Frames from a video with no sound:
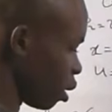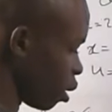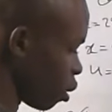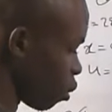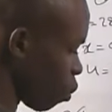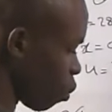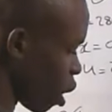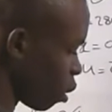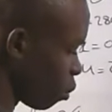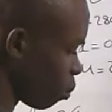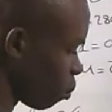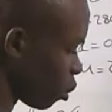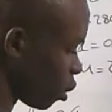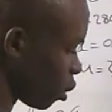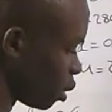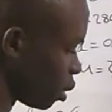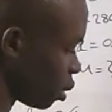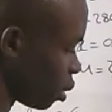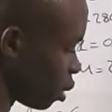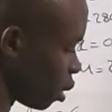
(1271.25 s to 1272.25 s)

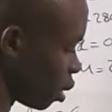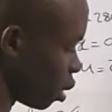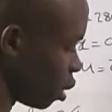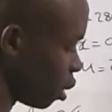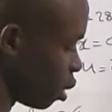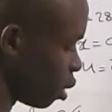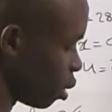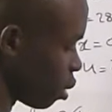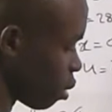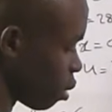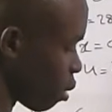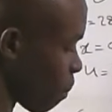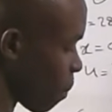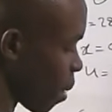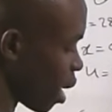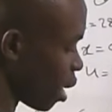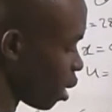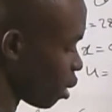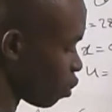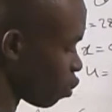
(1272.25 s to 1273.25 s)
1.3
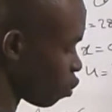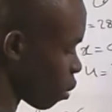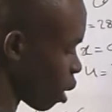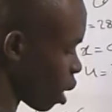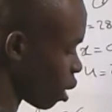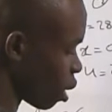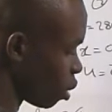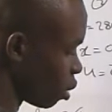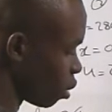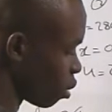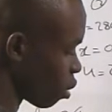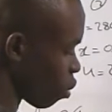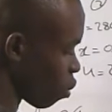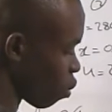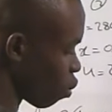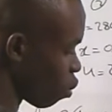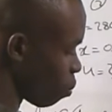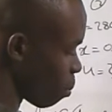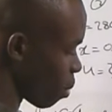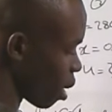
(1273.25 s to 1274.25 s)
minus 1
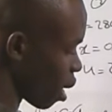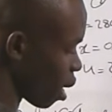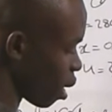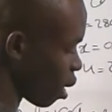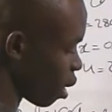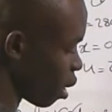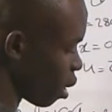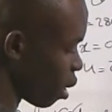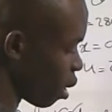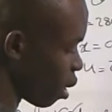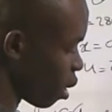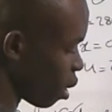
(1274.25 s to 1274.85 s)
all by